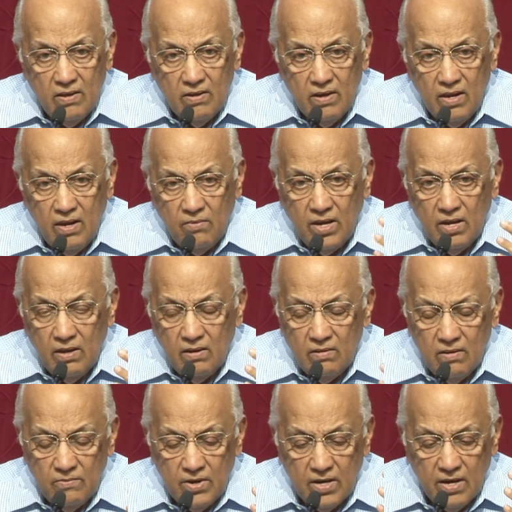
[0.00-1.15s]
Anyway,
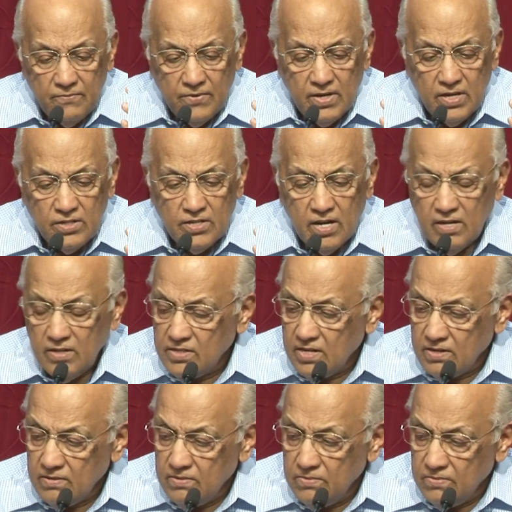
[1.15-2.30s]
when I finished, I
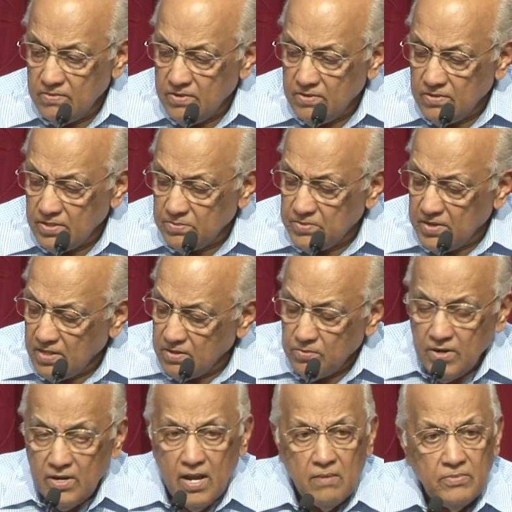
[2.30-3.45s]
said to this brother,
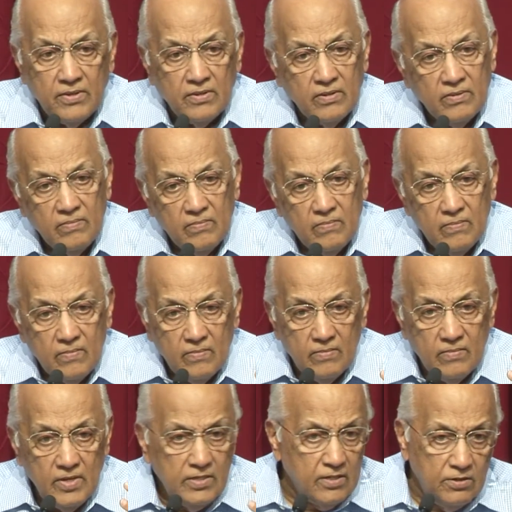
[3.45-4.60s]
"What happened?"
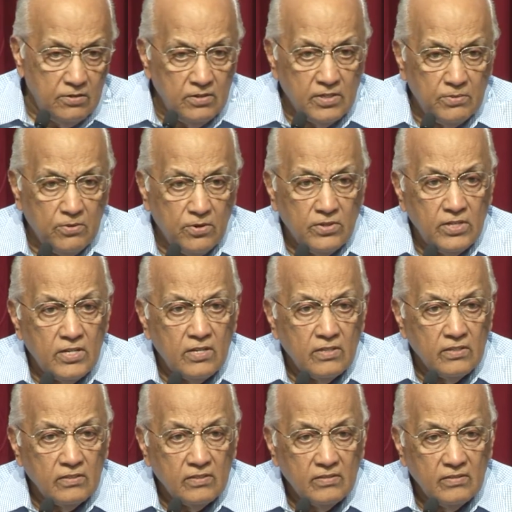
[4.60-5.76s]
He said, "You just spoke in
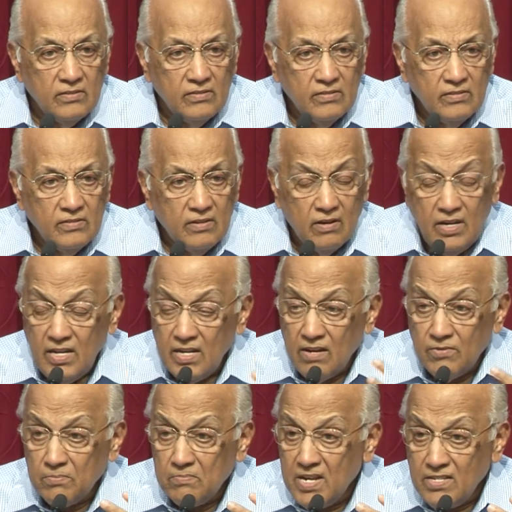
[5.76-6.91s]
tongues." Now, he
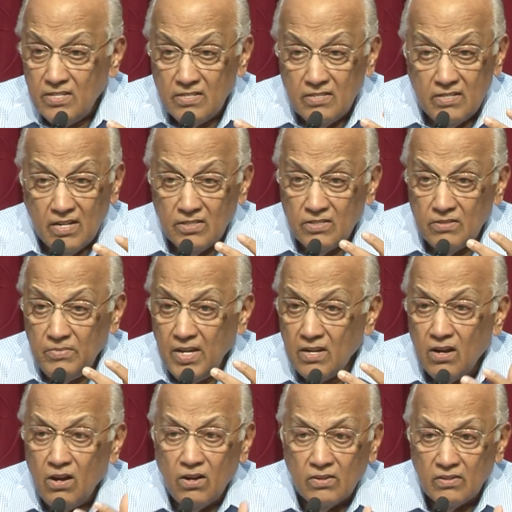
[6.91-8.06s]
never mentioned tongues to me at
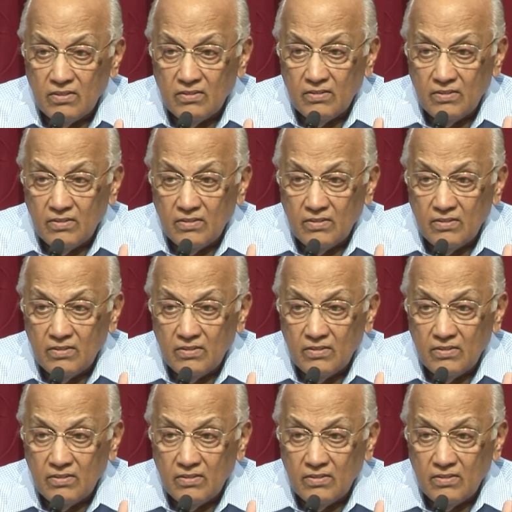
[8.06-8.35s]
all.